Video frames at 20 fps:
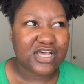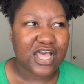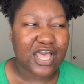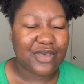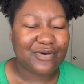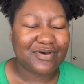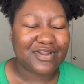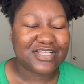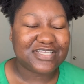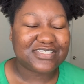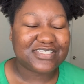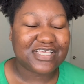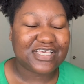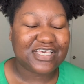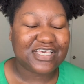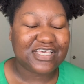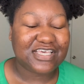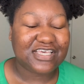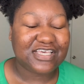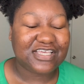I want to
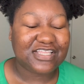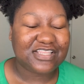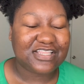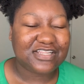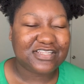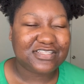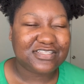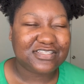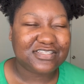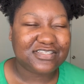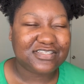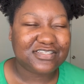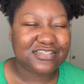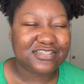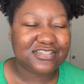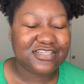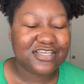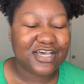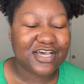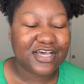say, the
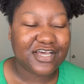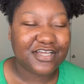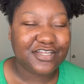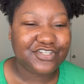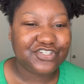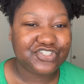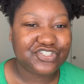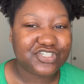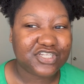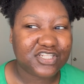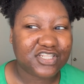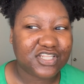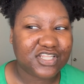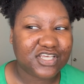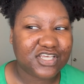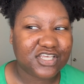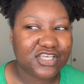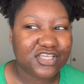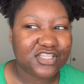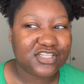Dutch and the
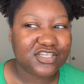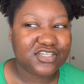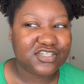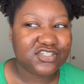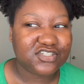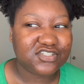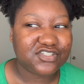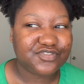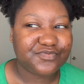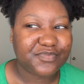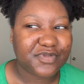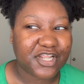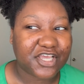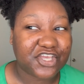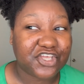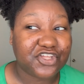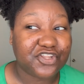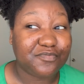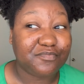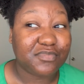English, but I
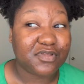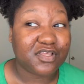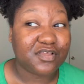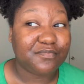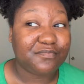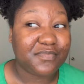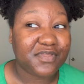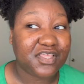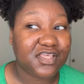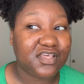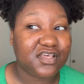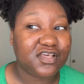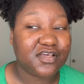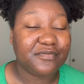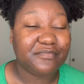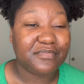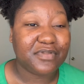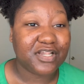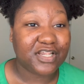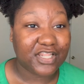could be
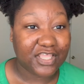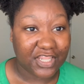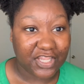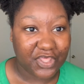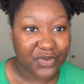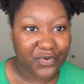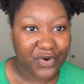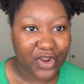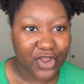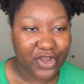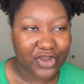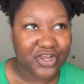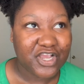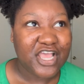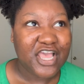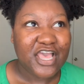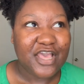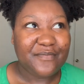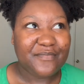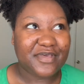completely wrong,
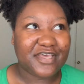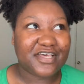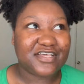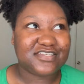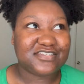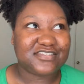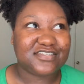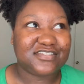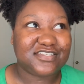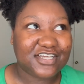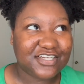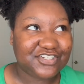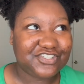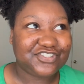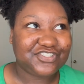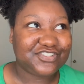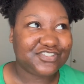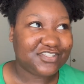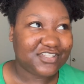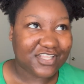because the
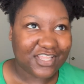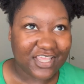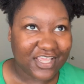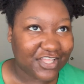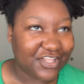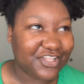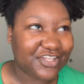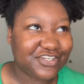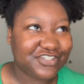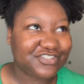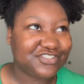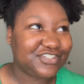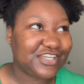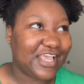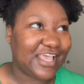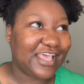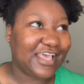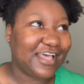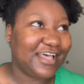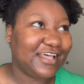Dutch, the English,
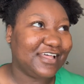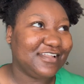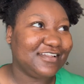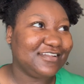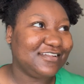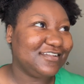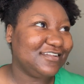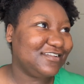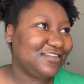and